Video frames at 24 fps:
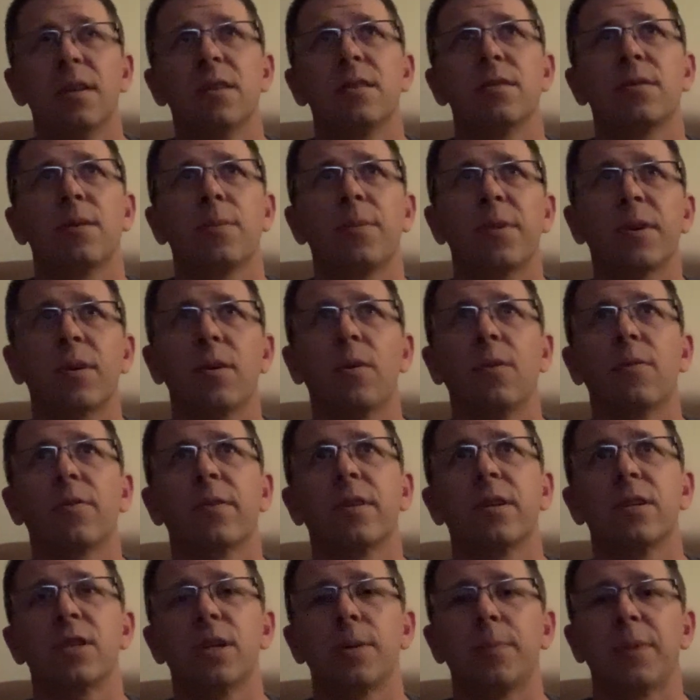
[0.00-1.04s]
So I'm gonna go over
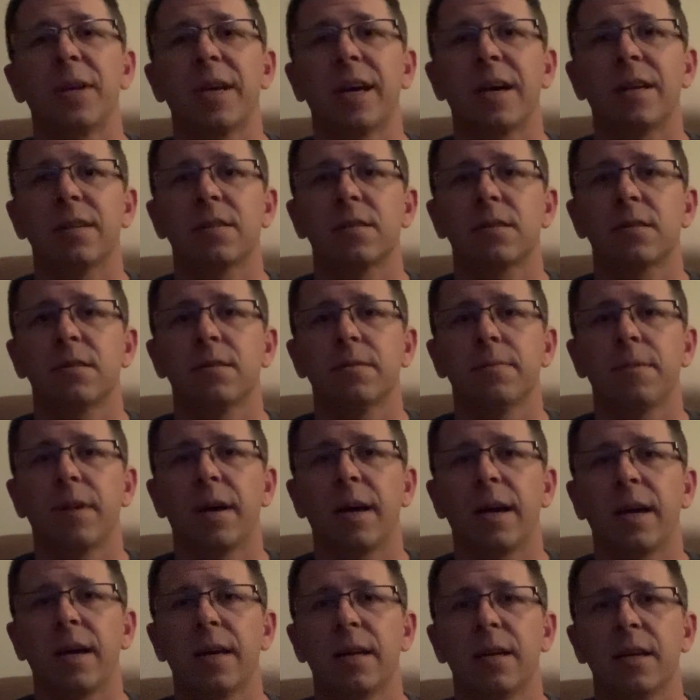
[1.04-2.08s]
the GPS,
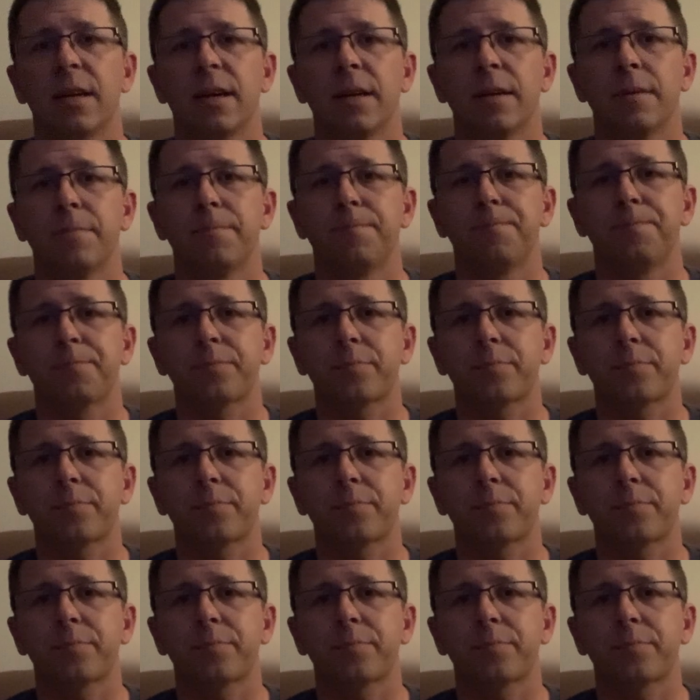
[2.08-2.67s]
and I'm